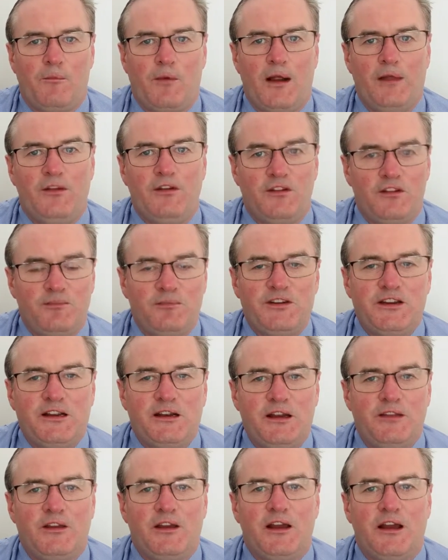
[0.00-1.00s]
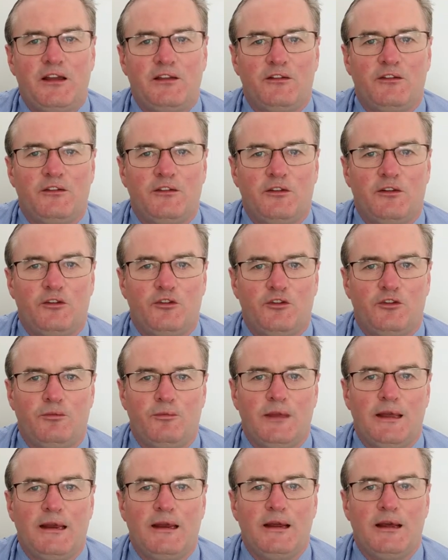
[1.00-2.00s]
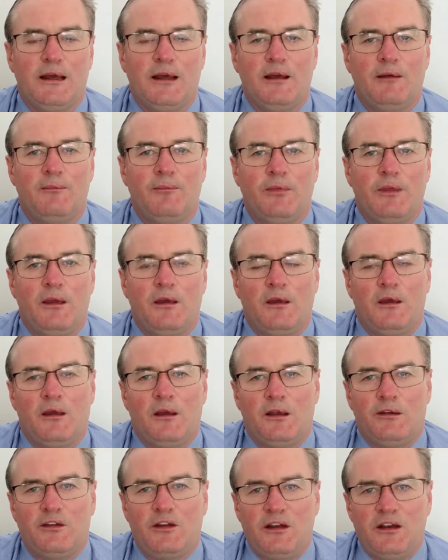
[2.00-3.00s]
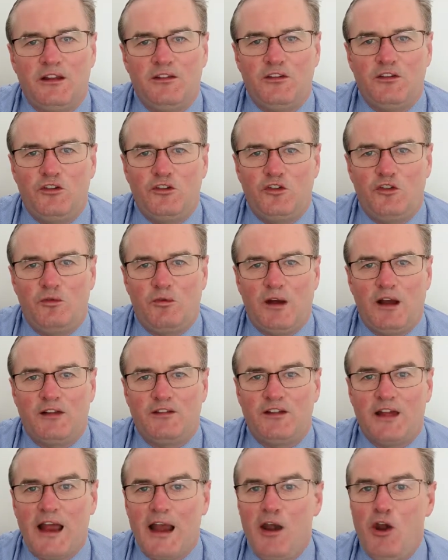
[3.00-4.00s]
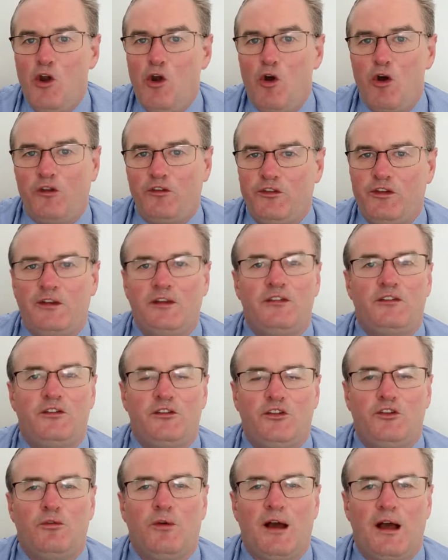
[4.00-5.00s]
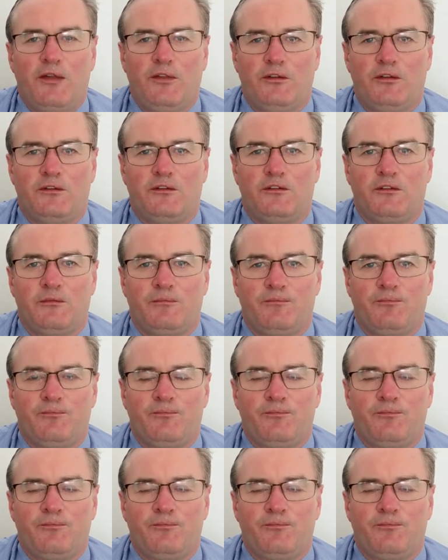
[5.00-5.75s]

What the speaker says: And this is particularly the case on social media, to listen to us and not to listen to others.